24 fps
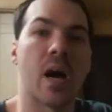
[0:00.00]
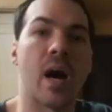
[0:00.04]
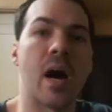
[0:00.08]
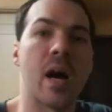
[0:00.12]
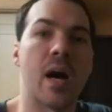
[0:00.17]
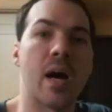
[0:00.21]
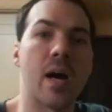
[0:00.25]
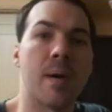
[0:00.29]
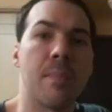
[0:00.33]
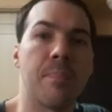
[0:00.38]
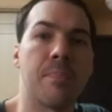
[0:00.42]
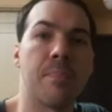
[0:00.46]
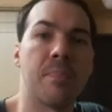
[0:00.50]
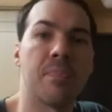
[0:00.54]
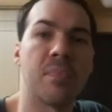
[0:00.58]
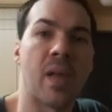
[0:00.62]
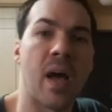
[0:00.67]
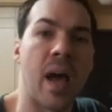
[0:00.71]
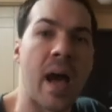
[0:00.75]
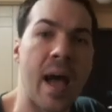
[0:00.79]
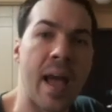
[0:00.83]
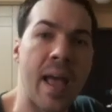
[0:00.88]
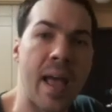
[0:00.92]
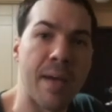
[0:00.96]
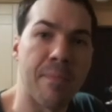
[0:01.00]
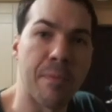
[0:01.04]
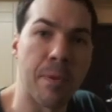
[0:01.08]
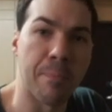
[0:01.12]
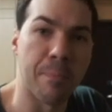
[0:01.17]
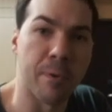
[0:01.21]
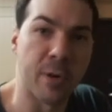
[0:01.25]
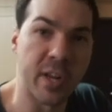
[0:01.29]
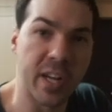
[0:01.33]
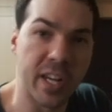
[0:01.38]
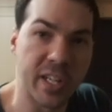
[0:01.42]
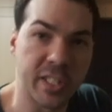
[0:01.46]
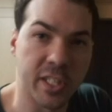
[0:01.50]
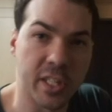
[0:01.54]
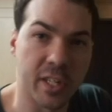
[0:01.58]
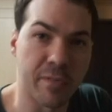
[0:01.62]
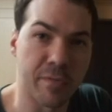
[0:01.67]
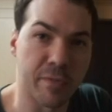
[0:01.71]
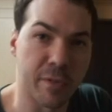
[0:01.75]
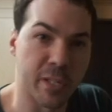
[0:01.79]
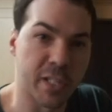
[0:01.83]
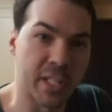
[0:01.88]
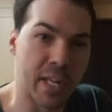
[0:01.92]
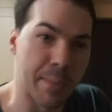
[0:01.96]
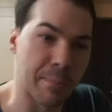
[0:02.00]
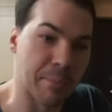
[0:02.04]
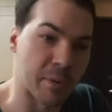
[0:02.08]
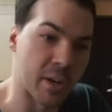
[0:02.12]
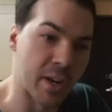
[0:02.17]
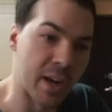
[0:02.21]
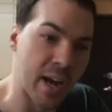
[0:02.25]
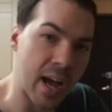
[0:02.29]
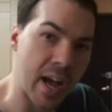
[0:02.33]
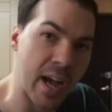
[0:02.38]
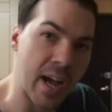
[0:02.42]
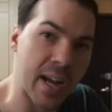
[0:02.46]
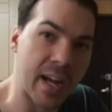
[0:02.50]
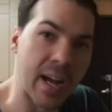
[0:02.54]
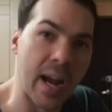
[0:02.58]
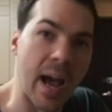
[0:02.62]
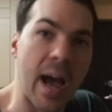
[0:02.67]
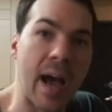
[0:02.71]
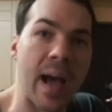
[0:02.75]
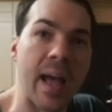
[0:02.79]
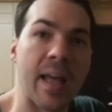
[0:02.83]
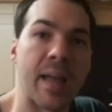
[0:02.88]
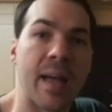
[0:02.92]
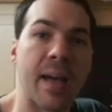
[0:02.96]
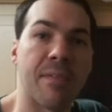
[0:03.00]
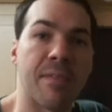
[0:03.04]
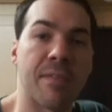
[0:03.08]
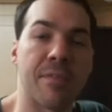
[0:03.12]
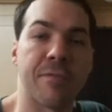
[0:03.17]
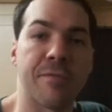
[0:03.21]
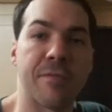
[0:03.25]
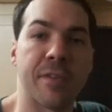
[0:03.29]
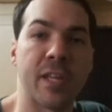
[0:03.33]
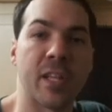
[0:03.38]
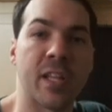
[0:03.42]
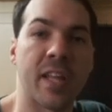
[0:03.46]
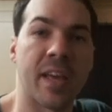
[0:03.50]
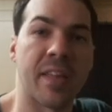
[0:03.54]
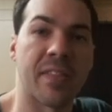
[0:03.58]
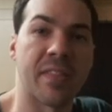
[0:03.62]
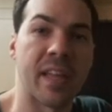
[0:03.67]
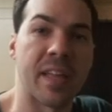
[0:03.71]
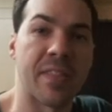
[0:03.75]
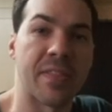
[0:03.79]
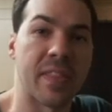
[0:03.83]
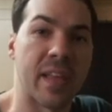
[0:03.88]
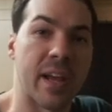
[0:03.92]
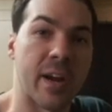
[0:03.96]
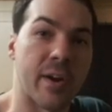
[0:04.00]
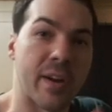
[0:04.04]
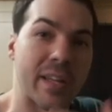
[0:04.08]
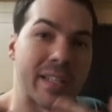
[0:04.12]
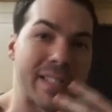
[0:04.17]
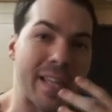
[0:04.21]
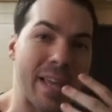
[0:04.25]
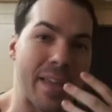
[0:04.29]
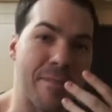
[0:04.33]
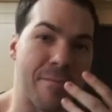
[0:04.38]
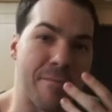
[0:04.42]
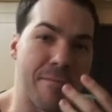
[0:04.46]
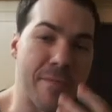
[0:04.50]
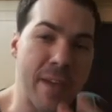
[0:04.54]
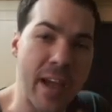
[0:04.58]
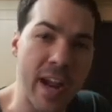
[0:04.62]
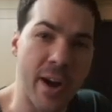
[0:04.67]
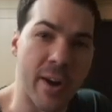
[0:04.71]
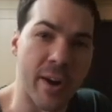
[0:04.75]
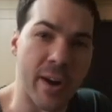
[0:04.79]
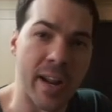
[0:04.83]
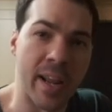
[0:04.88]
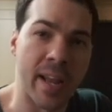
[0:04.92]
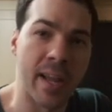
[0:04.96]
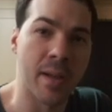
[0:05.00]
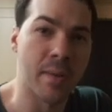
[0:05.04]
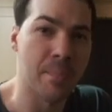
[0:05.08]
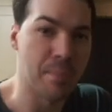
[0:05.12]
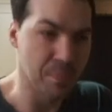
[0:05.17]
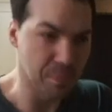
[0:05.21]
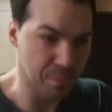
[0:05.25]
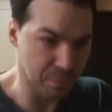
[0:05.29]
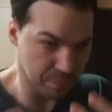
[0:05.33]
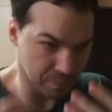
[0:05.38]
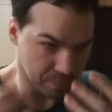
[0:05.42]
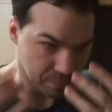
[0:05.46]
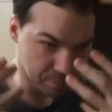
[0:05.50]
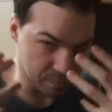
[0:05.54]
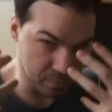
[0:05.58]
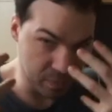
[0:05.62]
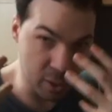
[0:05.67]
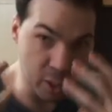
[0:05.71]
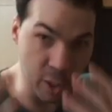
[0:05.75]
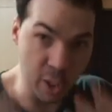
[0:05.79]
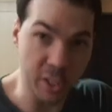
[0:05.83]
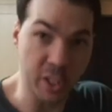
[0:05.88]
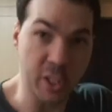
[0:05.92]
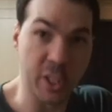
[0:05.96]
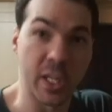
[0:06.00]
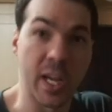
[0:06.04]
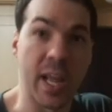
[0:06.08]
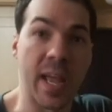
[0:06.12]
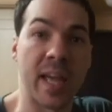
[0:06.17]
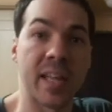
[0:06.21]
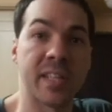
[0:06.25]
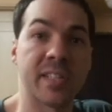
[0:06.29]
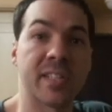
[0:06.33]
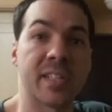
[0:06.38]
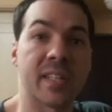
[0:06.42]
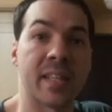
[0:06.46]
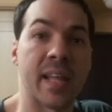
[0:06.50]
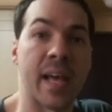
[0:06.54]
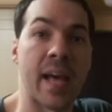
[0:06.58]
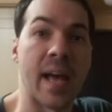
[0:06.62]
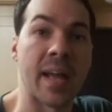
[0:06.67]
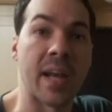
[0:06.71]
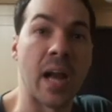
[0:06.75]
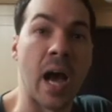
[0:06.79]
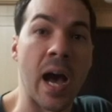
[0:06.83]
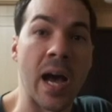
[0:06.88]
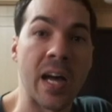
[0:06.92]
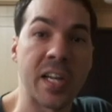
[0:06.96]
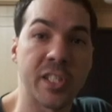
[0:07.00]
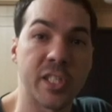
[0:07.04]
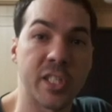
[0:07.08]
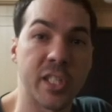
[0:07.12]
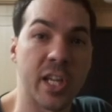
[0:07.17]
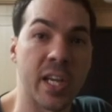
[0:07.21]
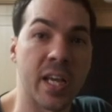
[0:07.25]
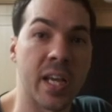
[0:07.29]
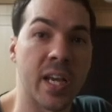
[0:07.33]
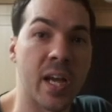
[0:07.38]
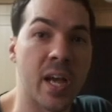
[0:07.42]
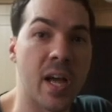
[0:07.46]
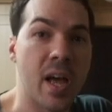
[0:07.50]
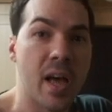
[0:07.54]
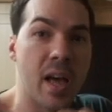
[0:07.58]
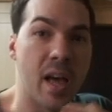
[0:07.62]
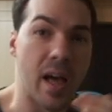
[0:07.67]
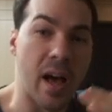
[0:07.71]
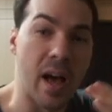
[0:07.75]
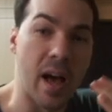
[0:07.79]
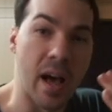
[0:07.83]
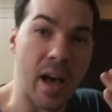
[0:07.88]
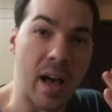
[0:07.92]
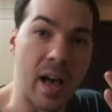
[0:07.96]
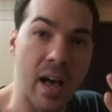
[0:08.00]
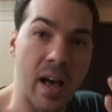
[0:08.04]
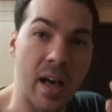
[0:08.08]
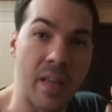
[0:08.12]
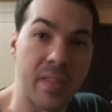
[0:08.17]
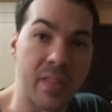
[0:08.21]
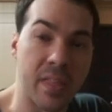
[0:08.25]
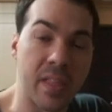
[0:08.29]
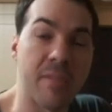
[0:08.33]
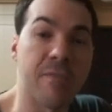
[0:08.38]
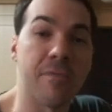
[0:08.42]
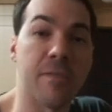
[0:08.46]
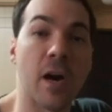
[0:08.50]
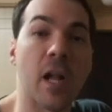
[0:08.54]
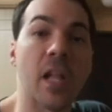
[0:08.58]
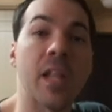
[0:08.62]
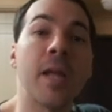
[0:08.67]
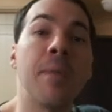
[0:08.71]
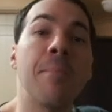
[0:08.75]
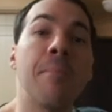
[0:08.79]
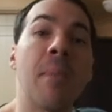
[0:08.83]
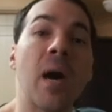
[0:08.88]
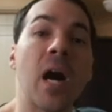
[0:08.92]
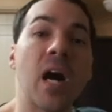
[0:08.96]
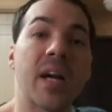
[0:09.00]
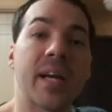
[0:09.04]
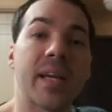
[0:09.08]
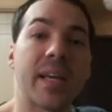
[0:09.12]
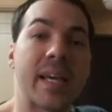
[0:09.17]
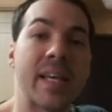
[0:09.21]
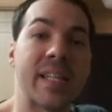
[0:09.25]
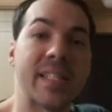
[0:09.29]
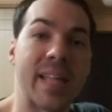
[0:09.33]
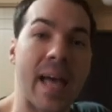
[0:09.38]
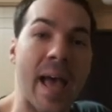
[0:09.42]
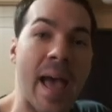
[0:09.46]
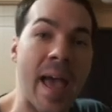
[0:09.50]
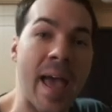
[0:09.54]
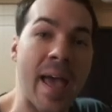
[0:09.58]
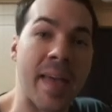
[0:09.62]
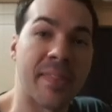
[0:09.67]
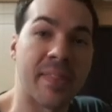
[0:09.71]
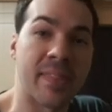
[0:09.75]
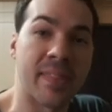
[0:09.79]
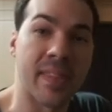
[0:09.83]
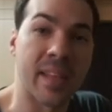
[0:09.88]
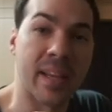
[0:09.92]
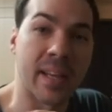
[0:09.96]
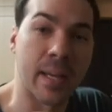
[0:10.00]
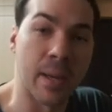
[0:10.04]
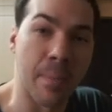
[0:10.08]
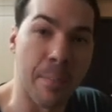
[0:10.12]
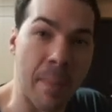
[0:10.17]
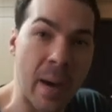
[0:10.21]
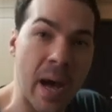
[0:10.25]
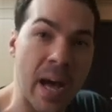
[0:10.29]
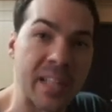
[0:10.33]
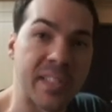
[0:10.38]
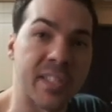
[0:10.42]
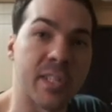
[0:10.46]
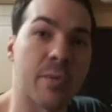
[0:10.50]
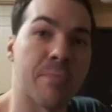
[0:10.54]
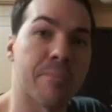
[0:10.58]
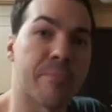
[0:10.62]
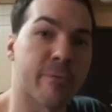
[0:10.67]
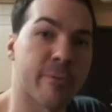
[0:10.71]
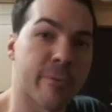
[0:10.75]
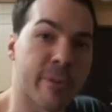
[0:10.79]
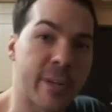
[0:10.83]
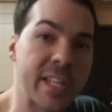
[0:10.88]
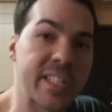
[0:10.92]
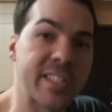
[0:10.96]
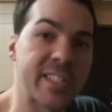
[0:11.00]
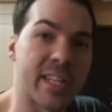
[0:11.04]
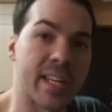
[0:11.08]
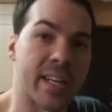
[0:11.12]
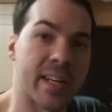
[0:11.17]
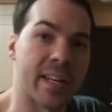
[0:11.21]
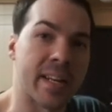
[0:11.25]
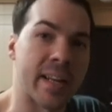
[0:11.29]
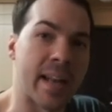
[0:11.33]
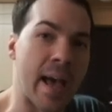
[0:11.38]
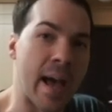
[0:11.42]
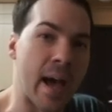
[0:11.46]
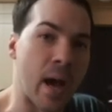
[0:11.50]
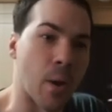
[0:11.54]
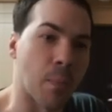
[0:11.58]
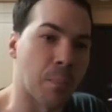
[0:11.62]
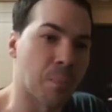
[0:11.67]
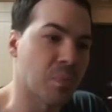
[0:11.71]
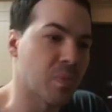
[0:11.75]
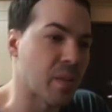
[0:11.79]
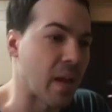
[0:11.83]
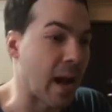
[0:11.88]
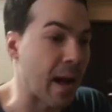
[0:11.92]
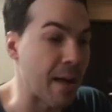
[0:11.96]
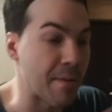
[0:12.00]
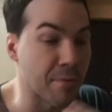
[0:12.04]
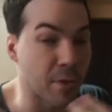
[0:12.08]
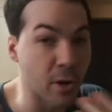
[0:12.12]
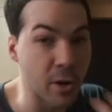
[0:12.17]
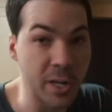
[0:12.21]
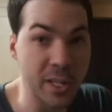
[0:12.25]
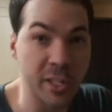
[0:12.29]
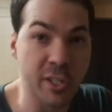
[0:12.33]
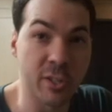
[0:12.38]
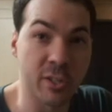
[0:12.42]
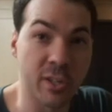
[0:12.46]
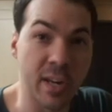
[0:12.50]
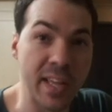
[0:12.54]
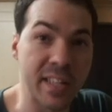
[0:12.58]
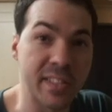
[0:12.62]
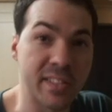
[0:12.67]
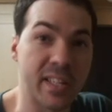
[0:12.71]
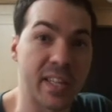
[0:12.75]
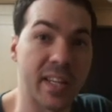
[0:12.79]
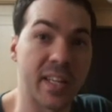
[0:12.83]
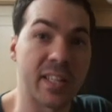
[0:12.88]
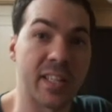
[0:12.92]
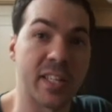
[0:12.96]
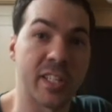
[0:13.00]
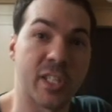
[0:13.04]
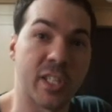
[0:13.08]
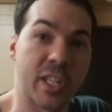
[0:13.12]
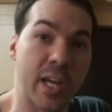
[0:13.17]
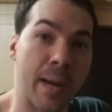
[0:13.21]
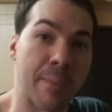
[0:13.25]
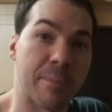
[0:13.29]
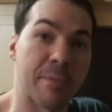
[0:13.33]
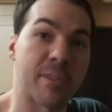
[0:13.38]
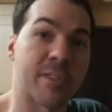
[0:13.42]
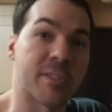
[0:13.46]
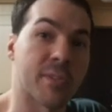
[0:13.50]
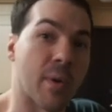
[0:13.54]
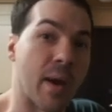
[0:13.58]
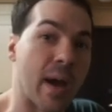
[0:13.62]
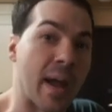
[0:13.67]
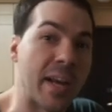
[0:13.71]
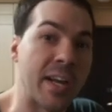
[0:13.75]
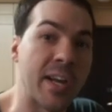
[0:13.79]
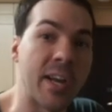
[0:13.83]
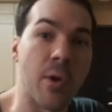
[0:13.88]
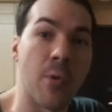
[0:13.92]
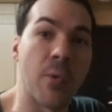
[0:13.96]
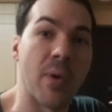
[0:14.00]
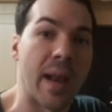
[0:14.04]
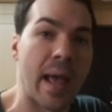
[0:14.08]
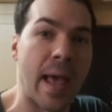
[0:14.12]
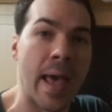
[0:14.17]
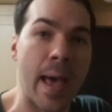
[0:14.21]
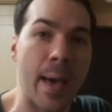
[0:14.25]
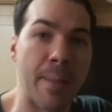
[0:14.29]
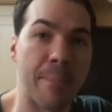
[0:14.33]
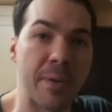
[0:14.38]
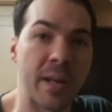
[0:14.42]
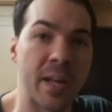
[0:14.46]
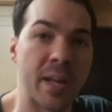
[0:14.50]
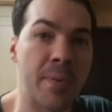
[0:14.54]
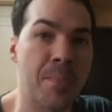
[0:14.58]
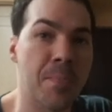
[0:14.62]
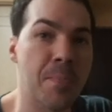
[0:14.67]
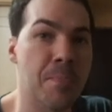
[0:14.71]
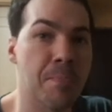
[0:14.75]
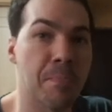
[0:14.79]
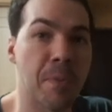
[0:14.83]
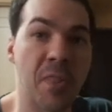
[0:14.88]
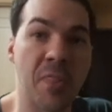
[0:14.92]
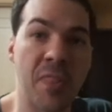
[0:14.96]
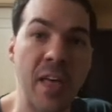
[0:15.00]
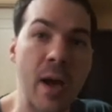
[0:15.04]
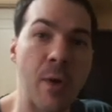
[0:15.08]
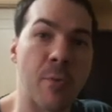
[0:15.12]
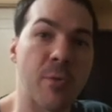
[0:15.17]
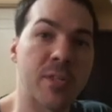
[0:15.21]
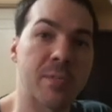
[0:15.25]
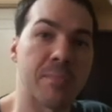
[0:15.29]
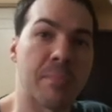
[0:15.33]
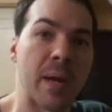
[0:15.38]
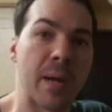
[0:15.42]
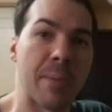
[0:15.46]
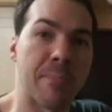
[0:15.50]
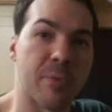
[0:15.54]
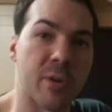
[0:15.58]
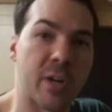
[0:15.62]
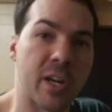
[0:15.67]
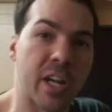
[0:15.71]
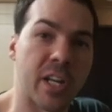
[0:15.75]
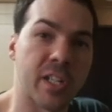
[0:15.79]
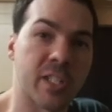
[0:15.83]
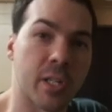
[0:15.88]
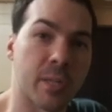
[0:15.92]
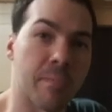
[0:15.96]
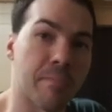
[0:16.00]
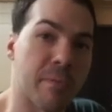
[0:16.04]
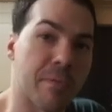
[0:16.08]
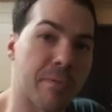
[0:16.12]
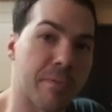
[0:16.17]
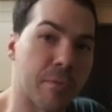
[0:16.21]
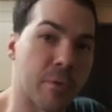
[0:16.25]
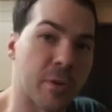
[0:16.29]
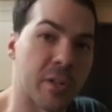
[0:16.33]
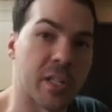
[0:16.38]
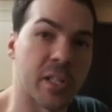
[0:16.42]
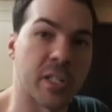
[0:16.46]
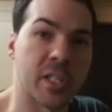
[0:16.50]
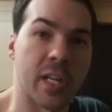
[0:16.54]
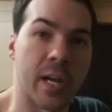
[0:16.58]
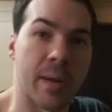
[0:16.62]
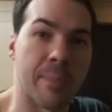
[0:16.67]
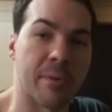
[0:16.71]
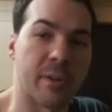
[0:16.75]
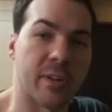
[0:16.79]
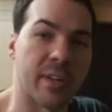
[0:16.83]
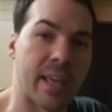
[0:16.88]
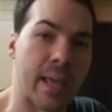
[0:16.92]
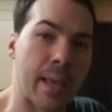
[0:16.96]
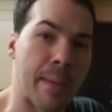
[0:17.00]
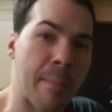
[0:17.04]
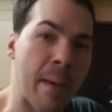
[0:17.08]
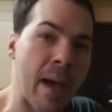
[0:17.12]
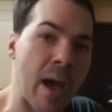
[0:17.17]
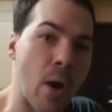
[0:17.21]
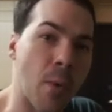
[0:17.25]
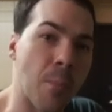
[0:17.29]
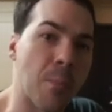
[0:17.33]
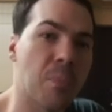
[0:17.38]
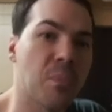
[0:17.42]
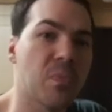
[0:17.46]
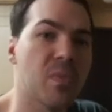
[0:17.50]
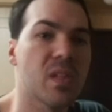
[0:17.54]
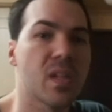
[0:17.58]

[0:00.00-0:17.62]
I have a prediction for chapter 9. I have a feeling that there is a very good chance that Anji, the fallen monk, is at the Kabato prison. Now, I've already translated the chapter, so I know what happened, but that was my prediction before the chapter came out.